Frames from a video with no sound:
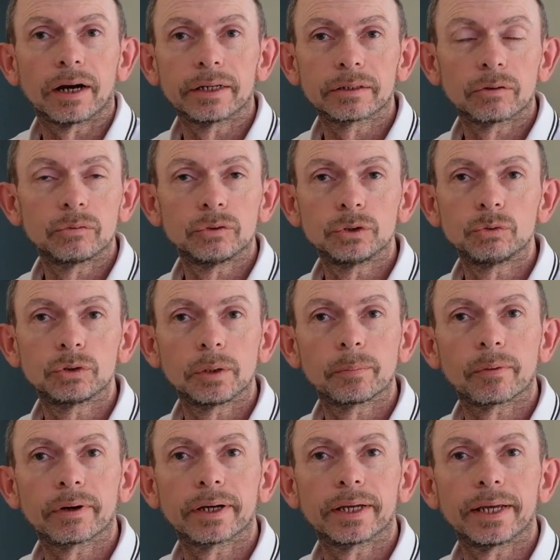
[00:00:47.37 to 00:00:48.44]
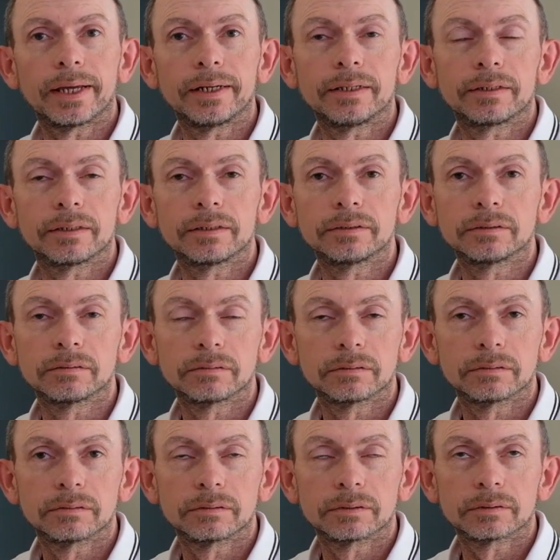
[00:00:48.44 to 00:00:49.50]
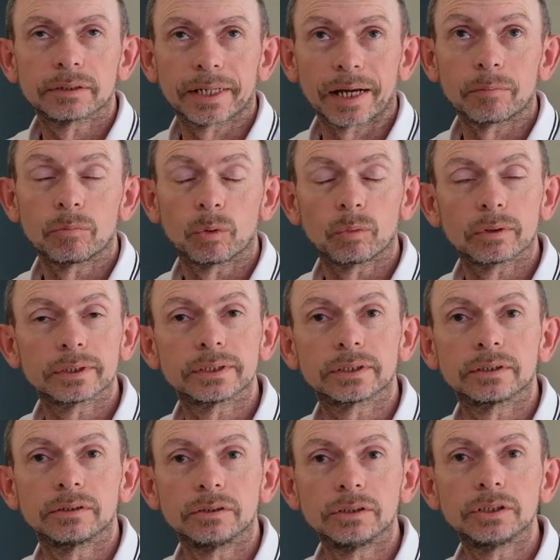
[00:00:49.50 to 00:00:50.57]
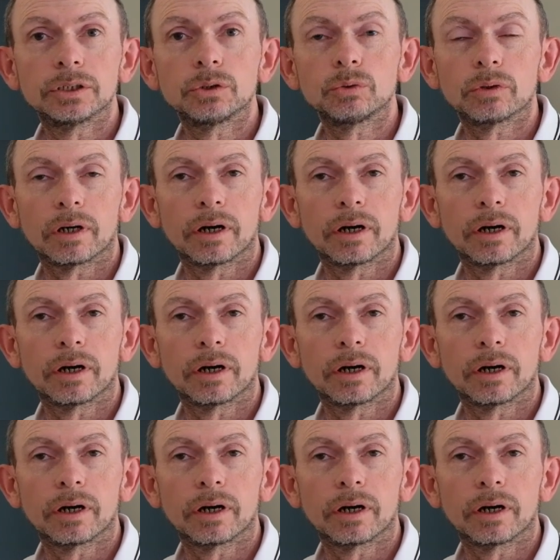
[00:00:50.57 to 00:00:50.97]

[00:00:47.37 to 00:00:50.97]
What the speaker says: I don't usually buy anything camera-wise new.